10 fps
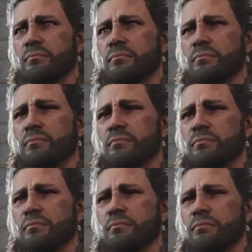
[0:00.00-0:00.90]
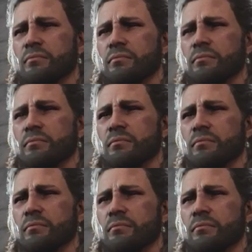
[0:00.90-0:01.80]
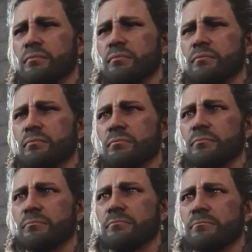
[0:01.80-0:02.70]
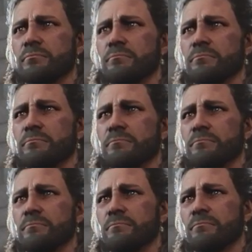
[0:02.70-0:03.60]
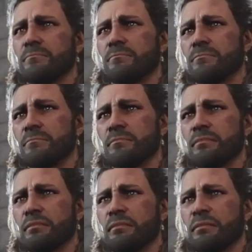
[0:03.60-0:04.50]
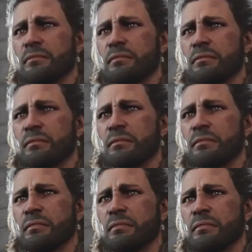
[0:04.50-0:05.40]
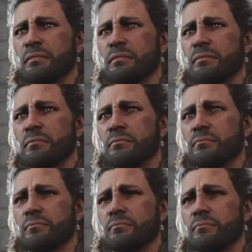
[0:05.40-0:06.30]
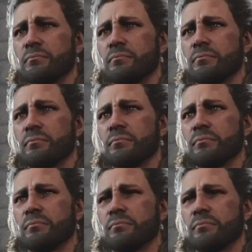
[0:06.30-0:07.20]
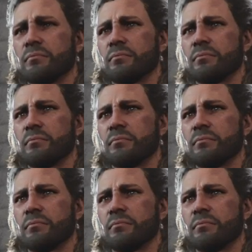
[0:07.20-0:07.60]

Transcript: Nobody speaks.